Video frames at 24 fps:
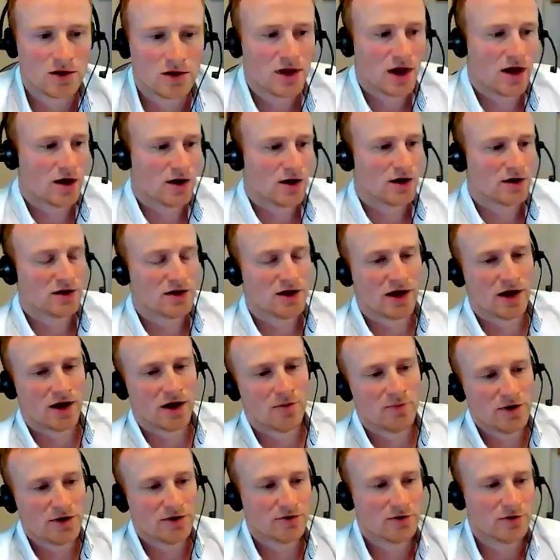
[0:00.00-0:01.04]
I
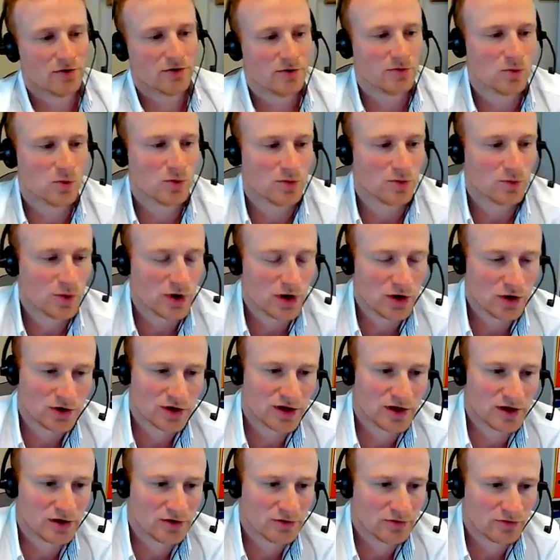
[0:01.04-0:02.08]
mean, we're
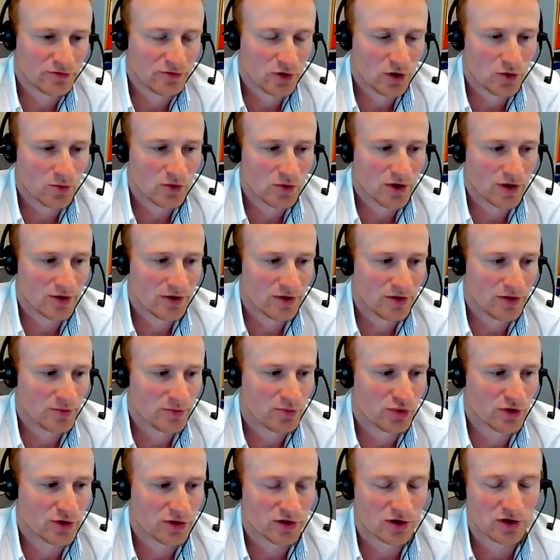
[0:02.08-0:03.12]
looking for
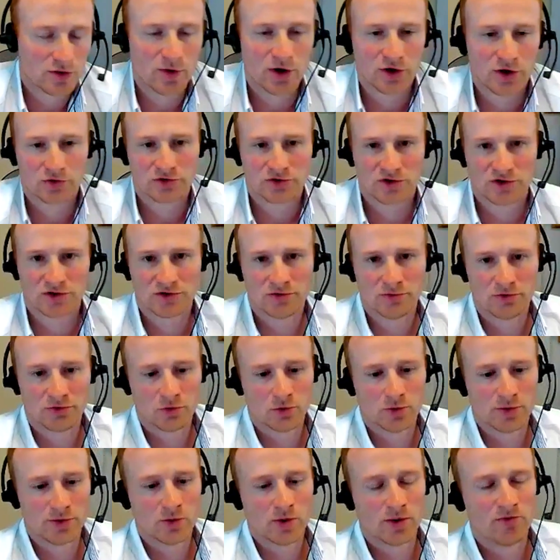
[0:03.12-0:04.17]
the commercial systems will
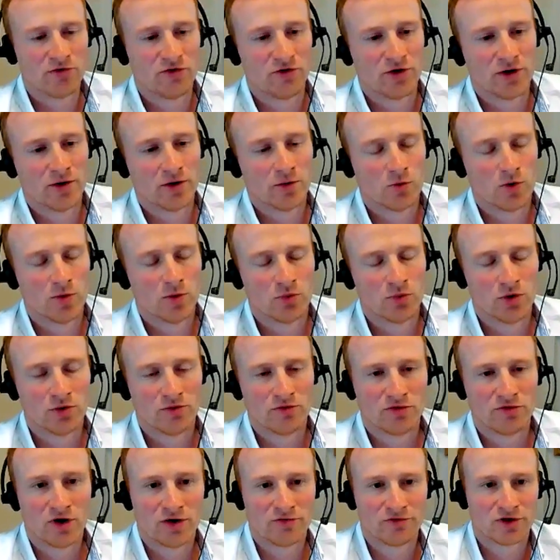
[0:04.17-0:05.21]
be
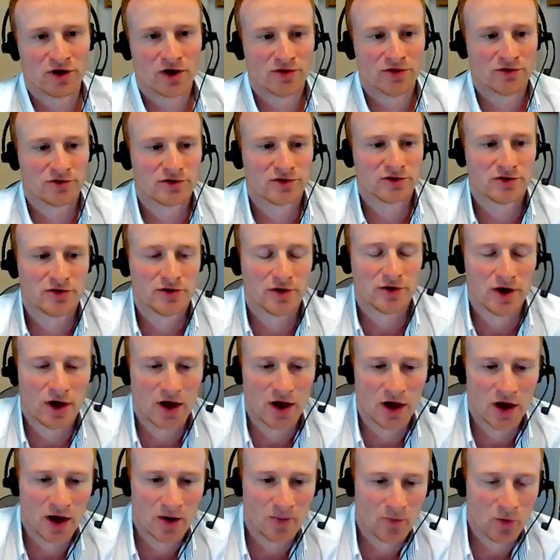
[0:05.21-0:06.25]
1.5 tons.
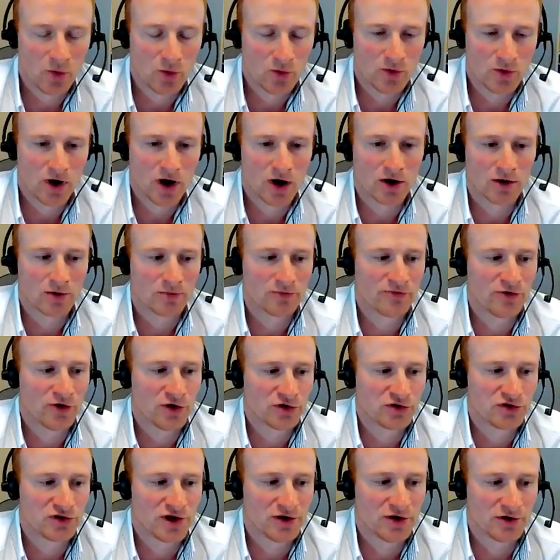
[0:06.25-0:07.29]
Our
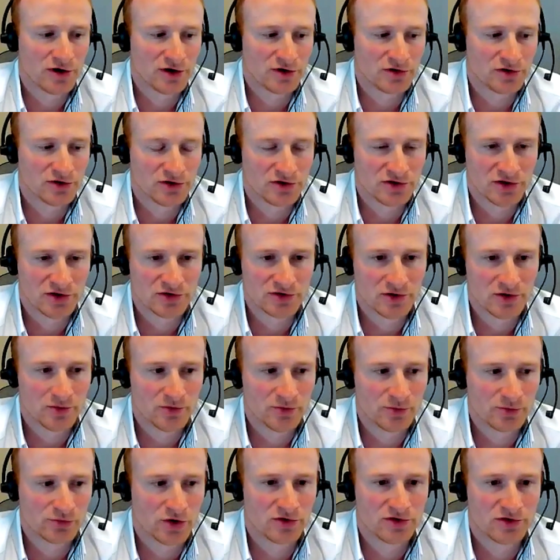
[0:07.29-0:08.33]
first generation system
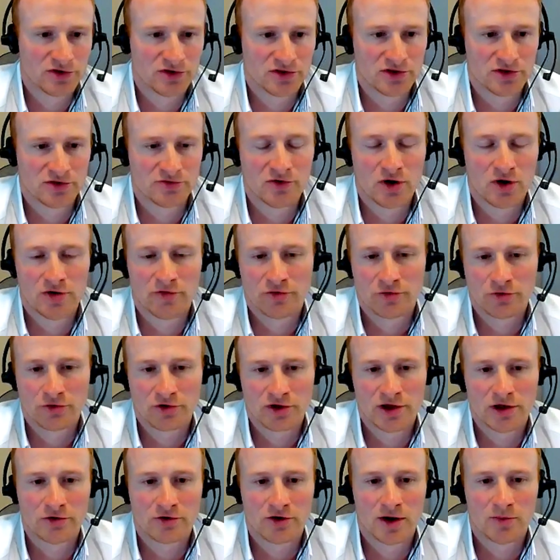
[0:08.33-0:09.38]
processes 500
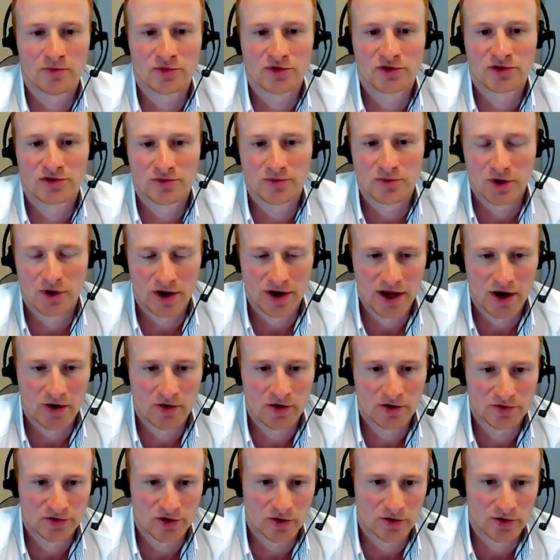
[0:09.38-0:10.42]
kilograms an
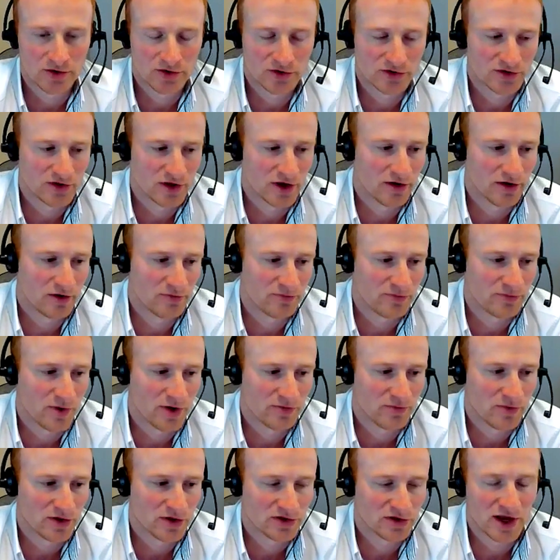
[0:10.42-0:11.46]
hour, so it's a
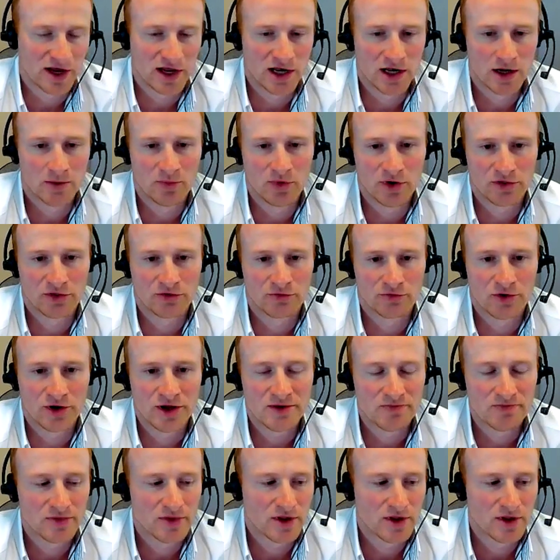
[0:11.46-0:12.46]
scale up by 3,